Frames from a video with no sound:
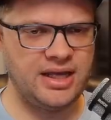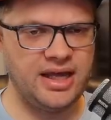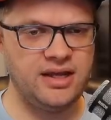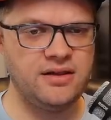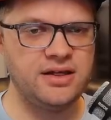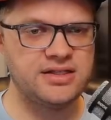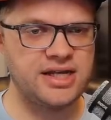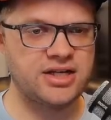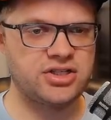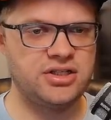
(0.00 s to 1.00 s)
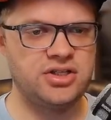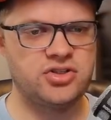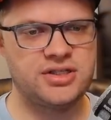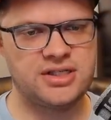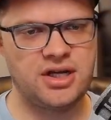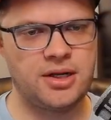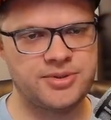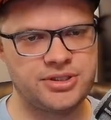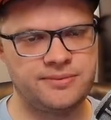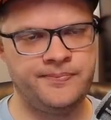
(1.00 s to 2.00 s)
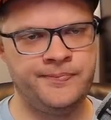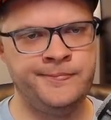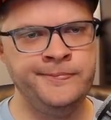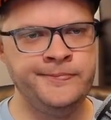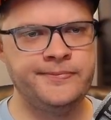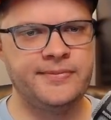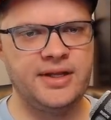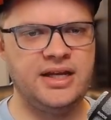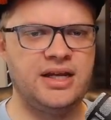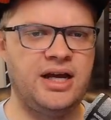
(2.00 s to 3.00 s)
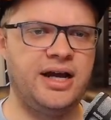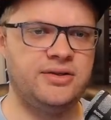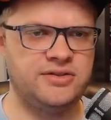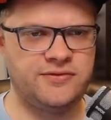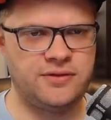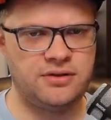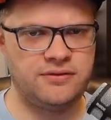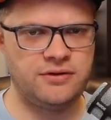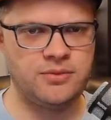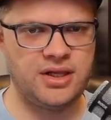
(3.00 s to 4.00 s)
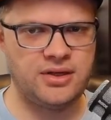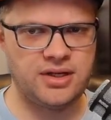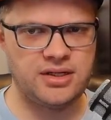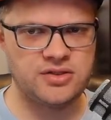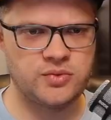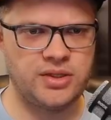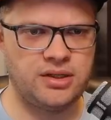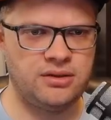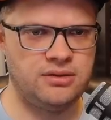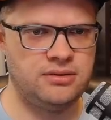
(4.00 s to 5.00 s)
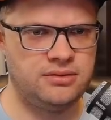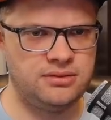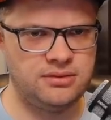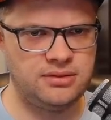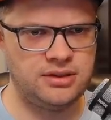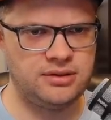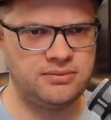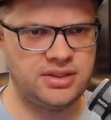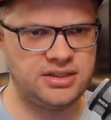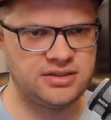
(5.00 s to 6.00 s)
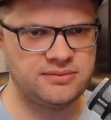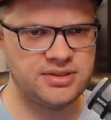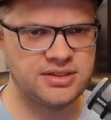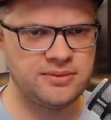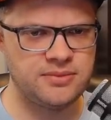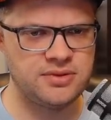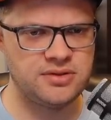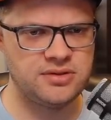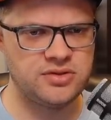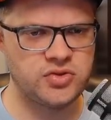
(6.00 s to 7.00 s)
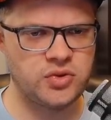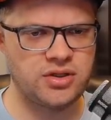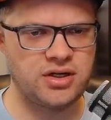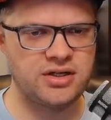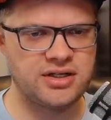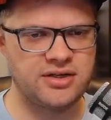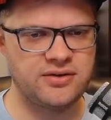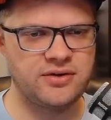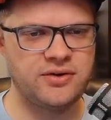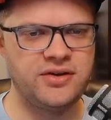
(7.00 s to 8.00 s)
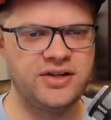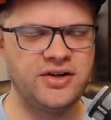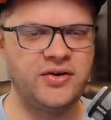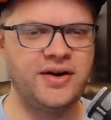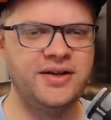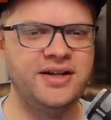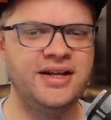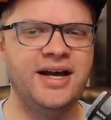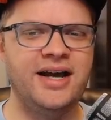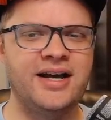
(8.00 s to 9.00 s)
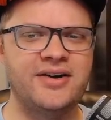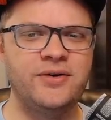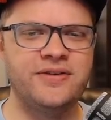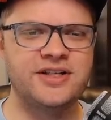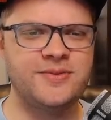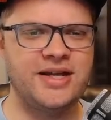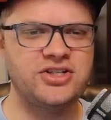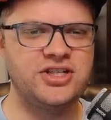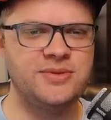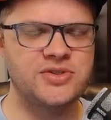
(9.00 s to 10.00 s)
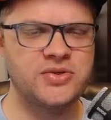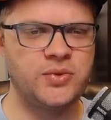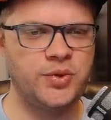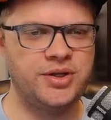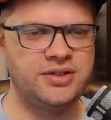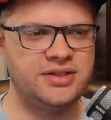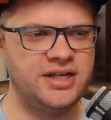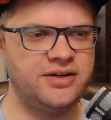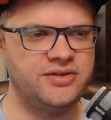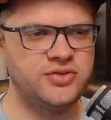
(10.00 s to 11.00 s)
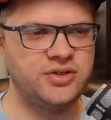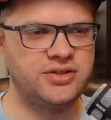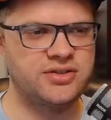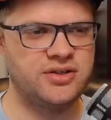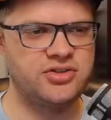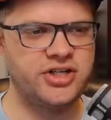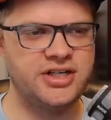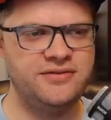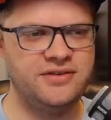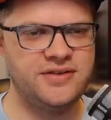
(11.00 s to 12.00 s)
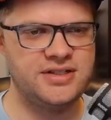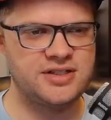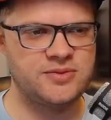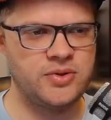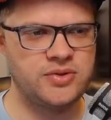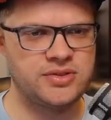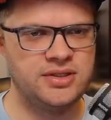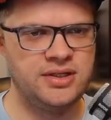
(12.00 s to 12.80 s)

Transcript: Ayla is actually an interesting option. And Isles from Cloud9 as well. Did I just miss them? Sword Art, I don't really know. I don't know if an expansion team is going to want to take on Sword Art's contract, even if he is exposed.